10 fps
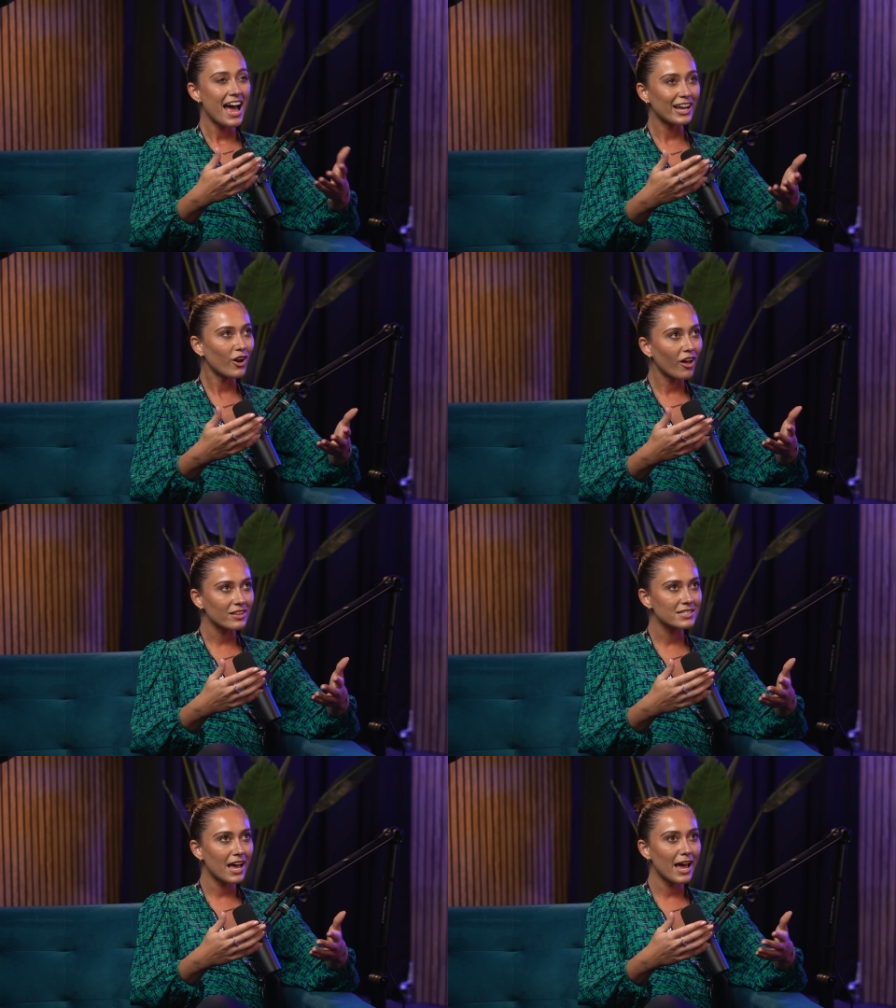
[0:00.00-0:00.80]
And a lot of
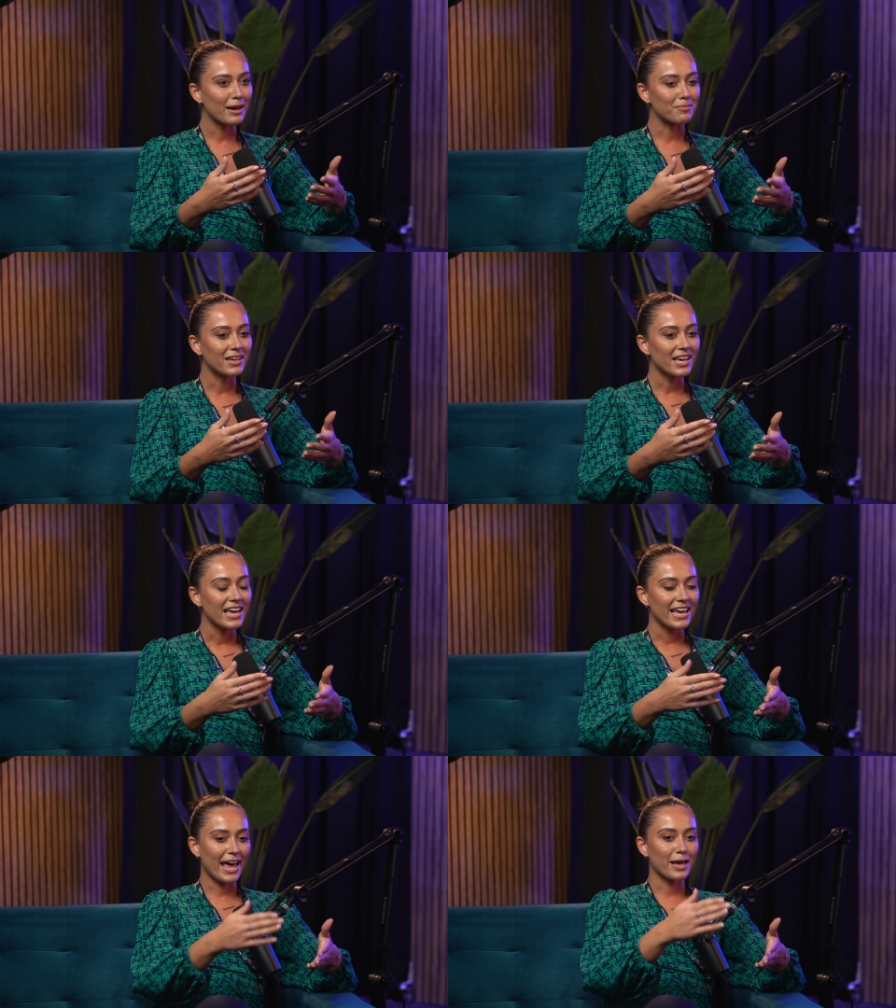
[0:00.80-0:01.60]
the time,
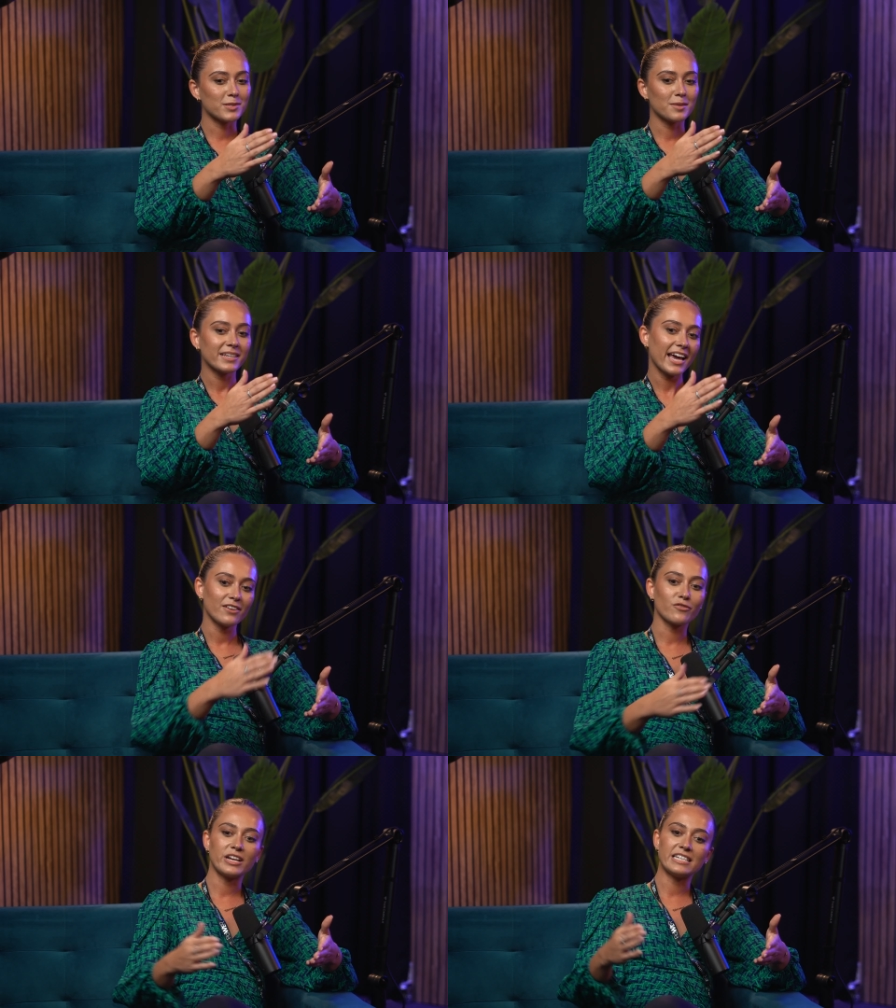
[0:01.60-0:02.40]
it helps them to kind
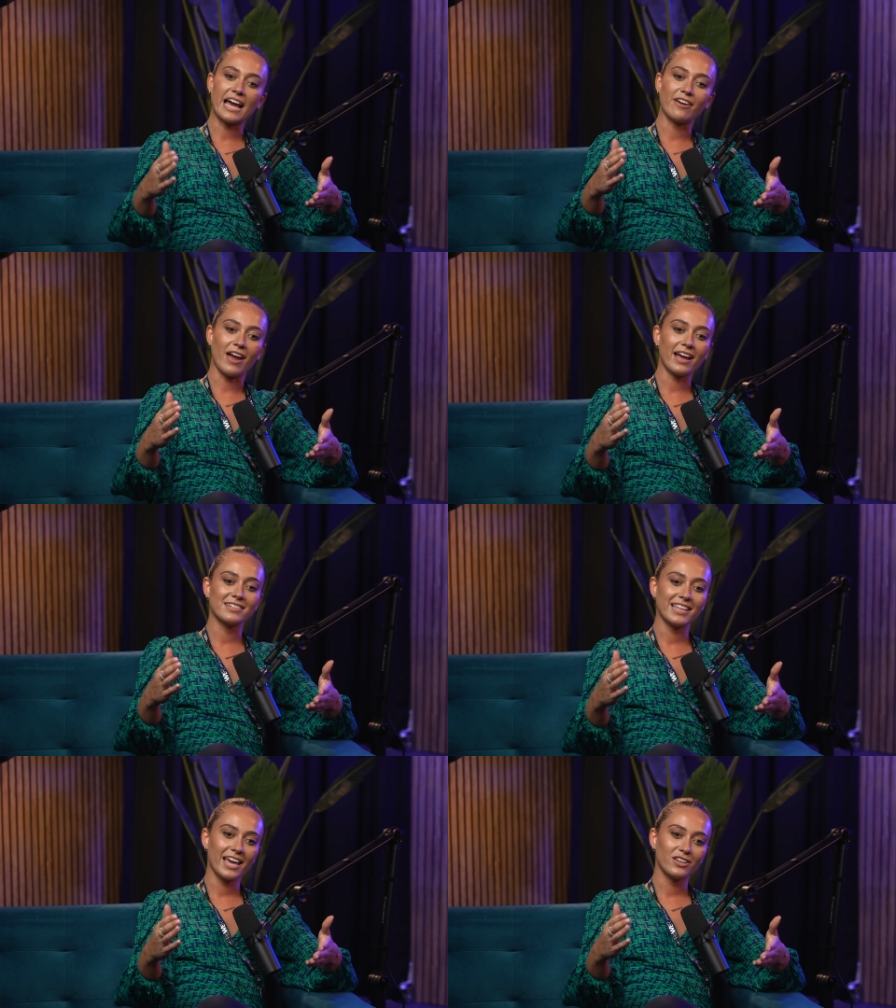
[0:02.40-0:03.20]
of
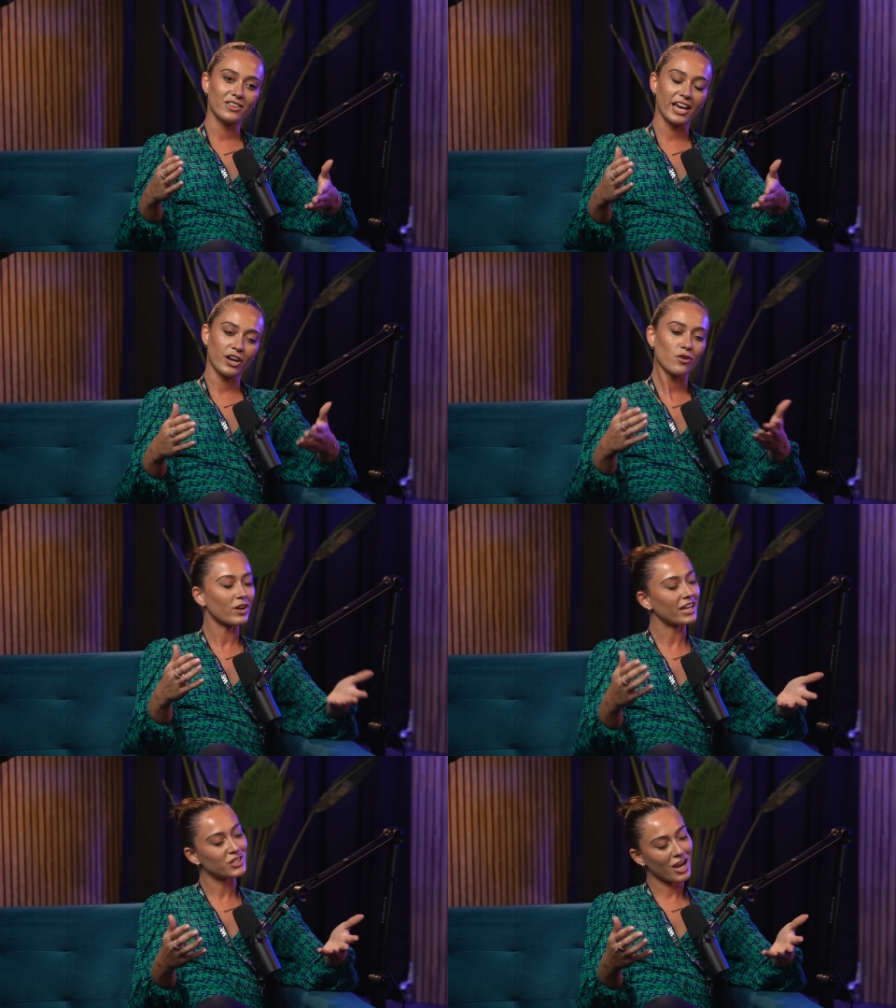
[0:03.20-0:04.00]
redirect their their
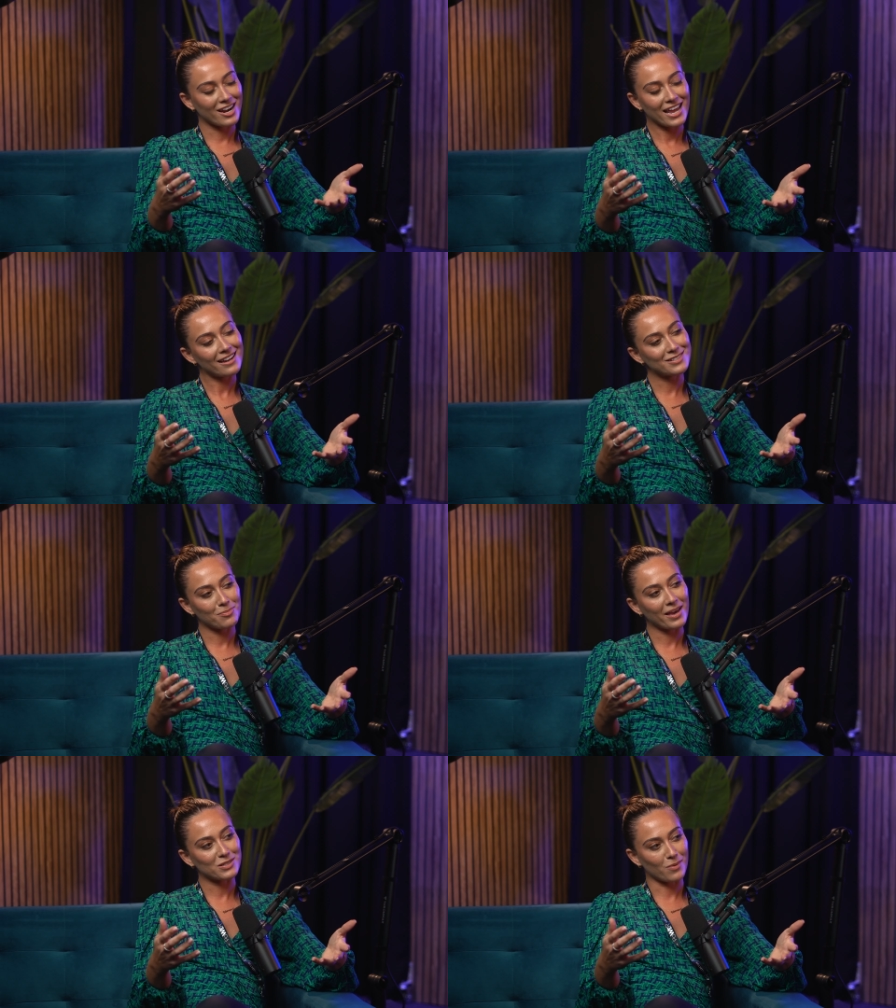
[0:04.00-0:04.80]
career journey a little
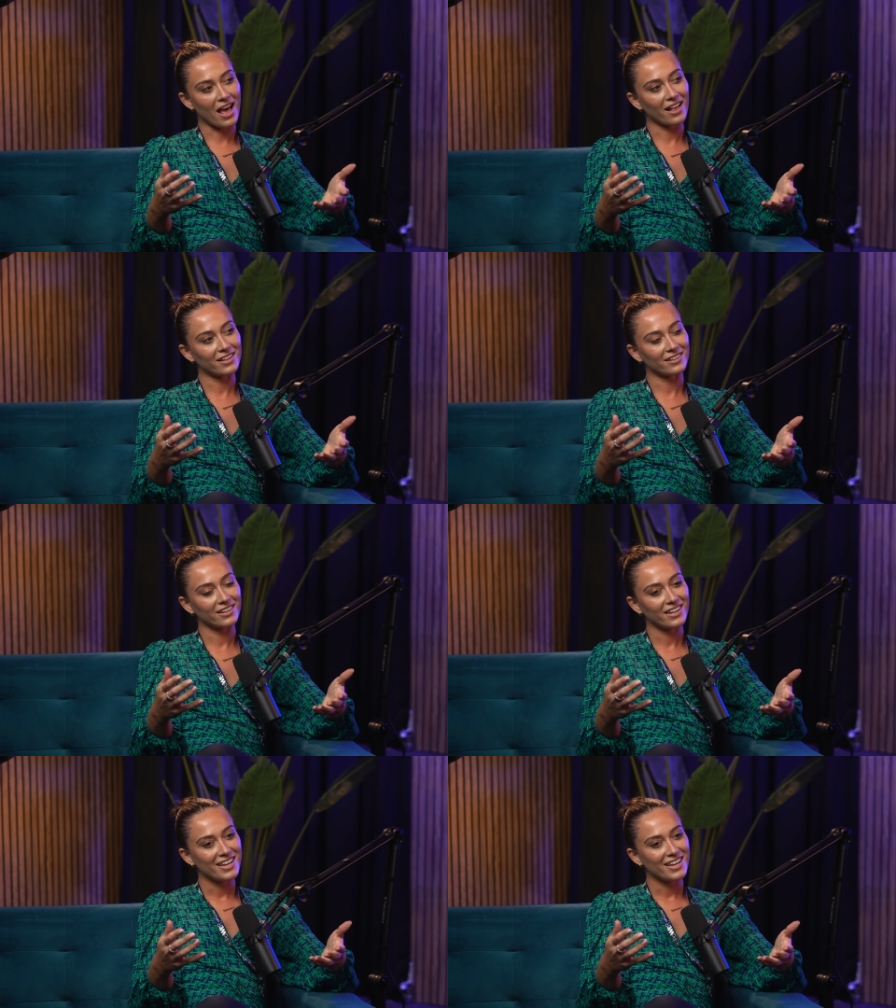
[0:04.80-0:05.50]
bit as well. And